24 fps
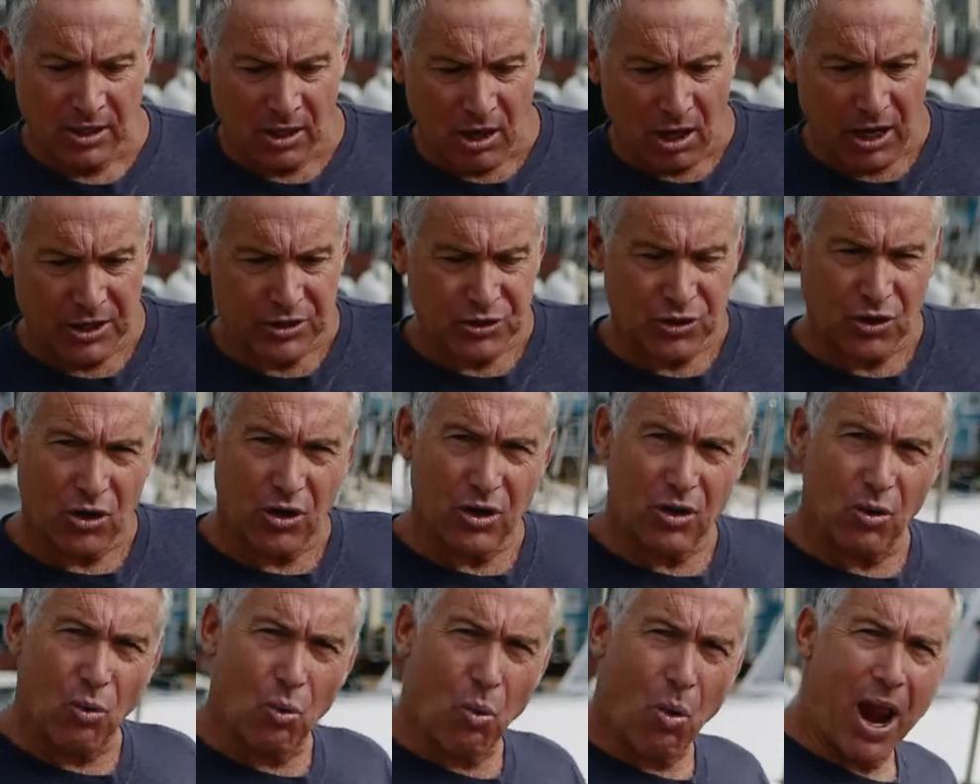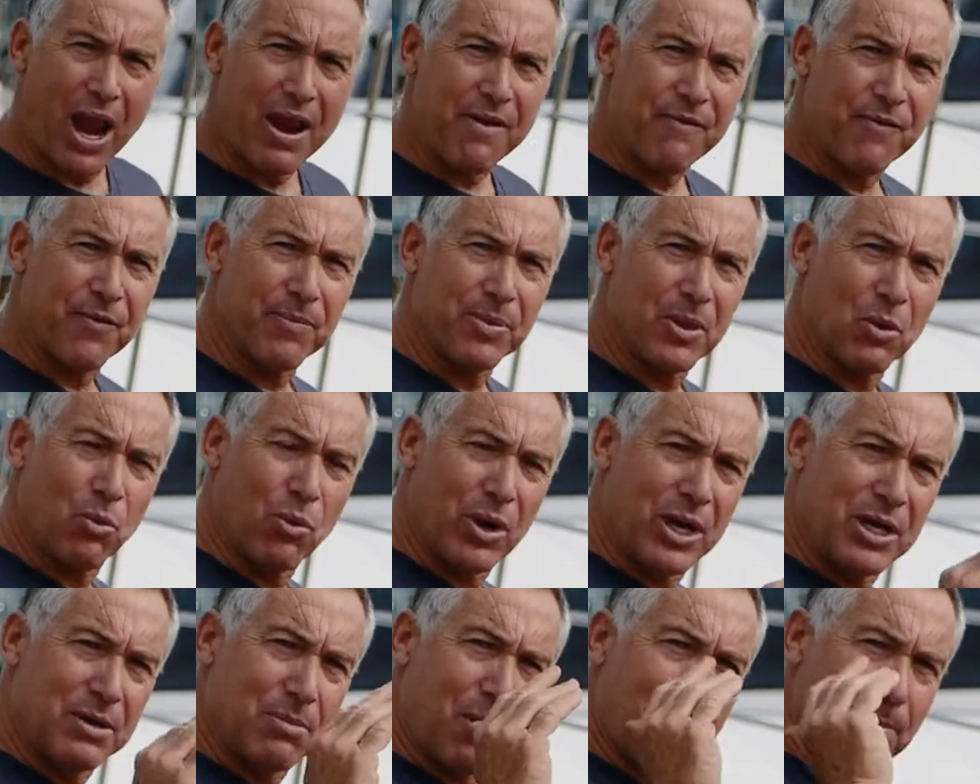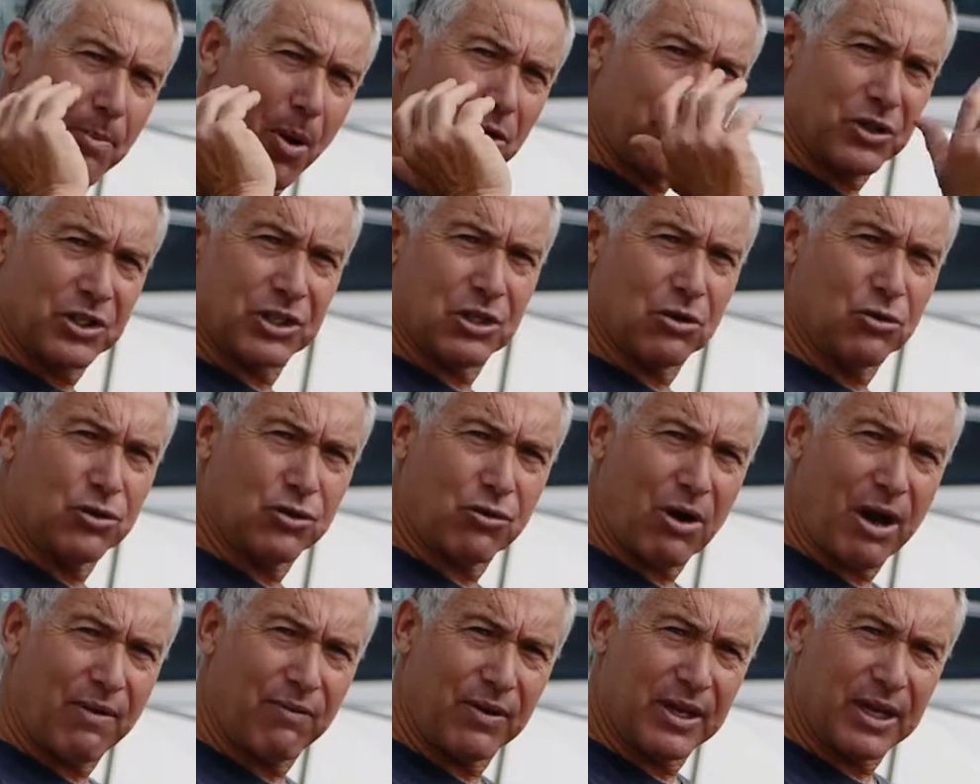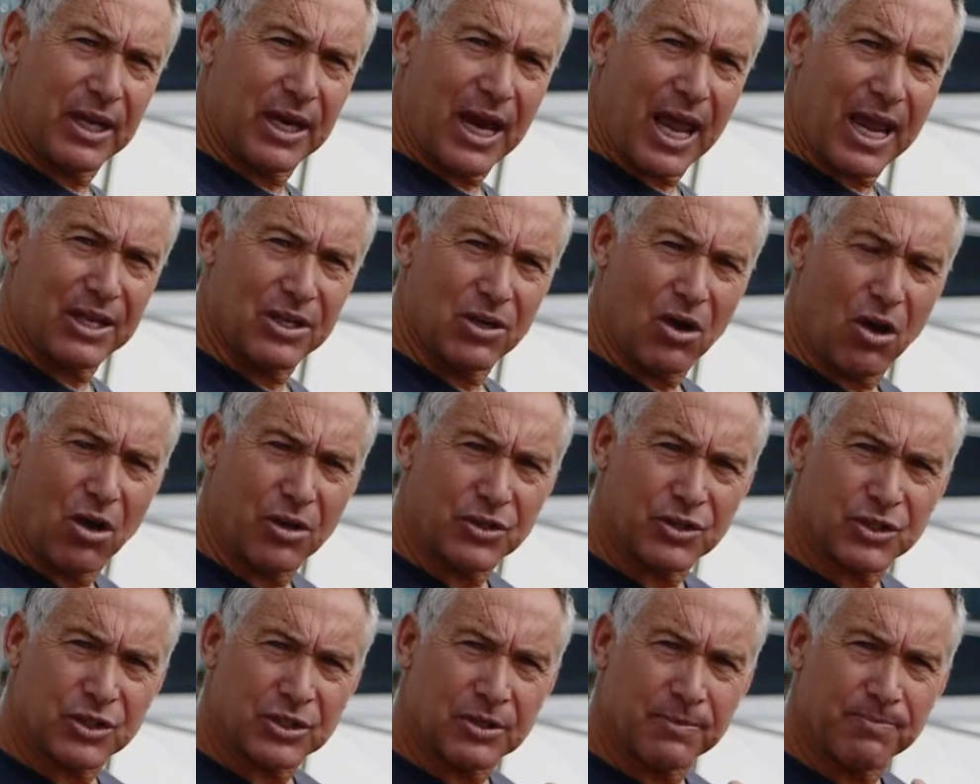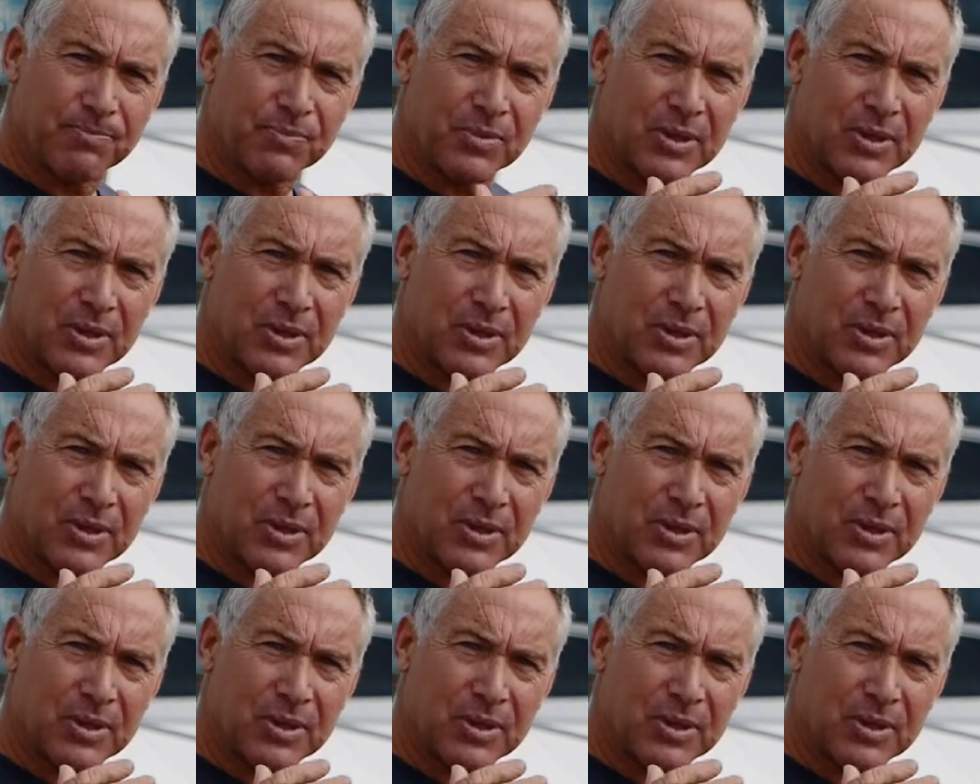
I turn away from the wind, my boat's still travelling at 8 knots.